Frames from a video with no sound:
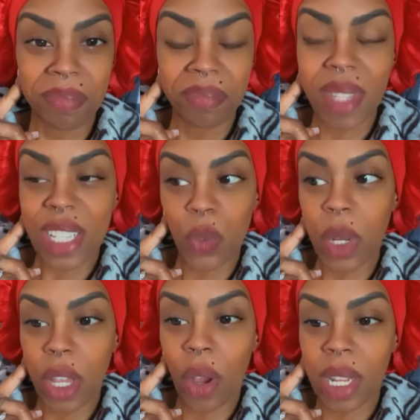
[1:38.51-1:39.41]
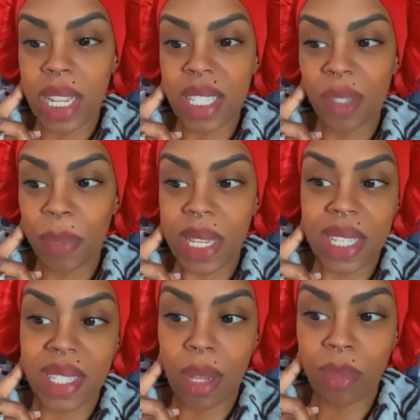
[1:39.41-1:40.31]
That's really all it is.
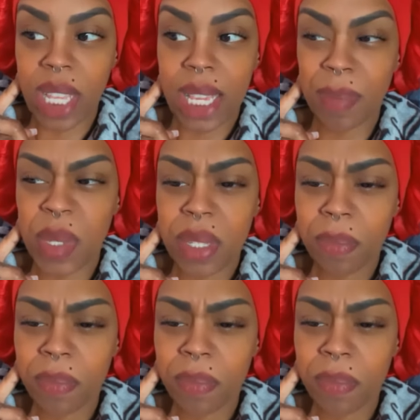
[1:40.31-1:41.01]
Because sometimes